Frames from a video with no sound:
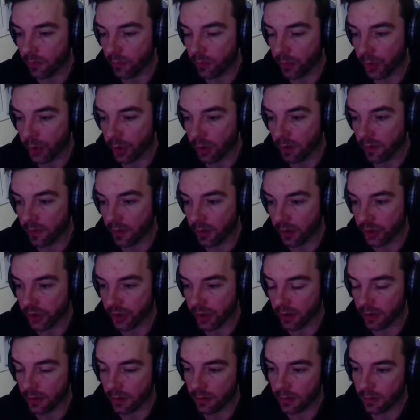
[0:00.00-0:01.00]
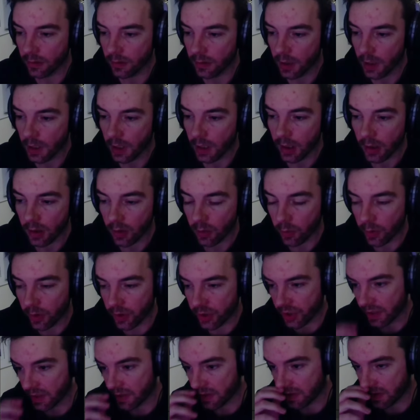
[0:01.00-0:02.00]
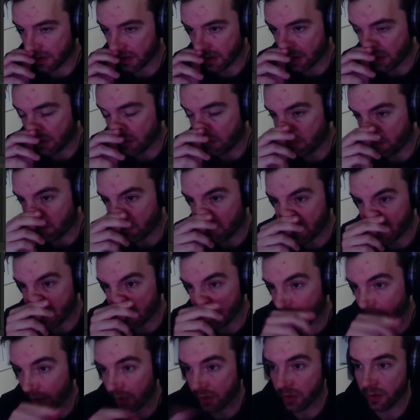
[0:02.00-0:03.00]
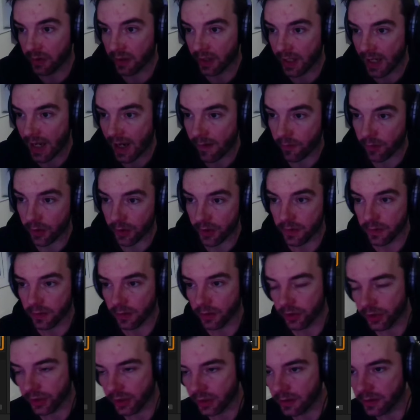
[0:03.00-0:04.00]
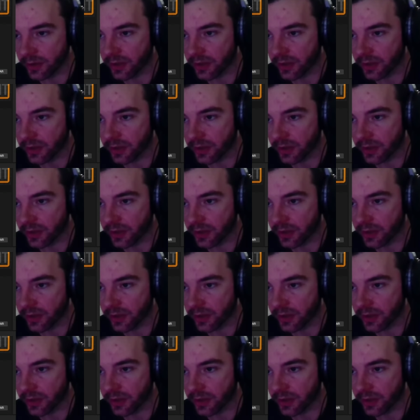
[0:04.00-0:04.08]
pure function, which is similar to the average function.